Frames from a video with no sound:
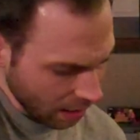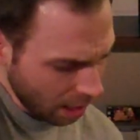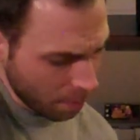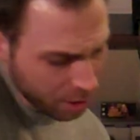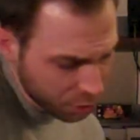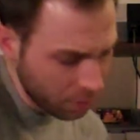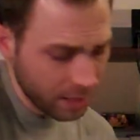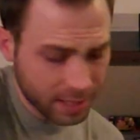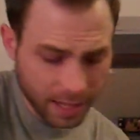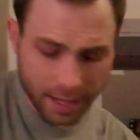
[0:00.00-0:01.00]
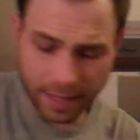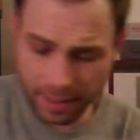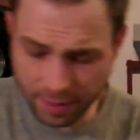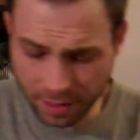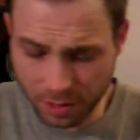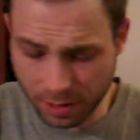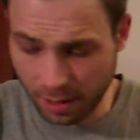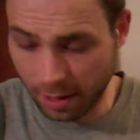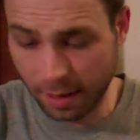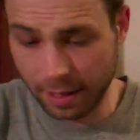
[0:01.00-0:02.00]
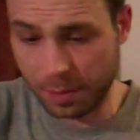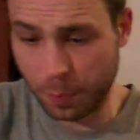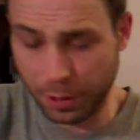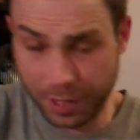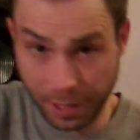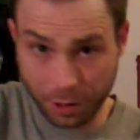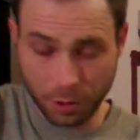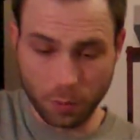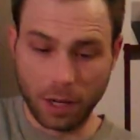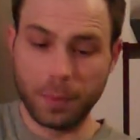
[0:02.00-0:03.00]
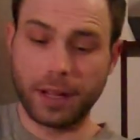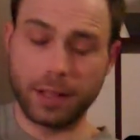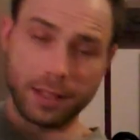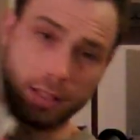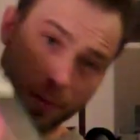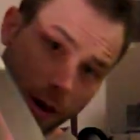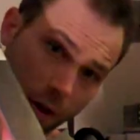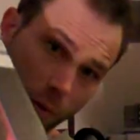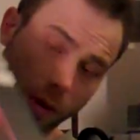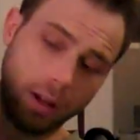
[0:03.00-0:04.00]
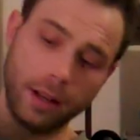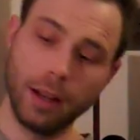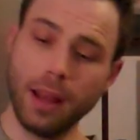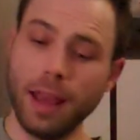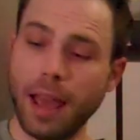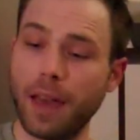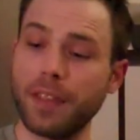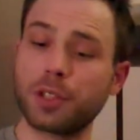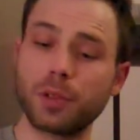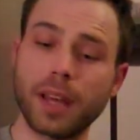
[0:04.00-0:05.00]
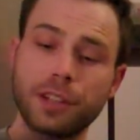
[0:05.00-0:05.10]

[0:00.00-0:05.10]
I was really excited to get this particular one because it's a Model 1, and this was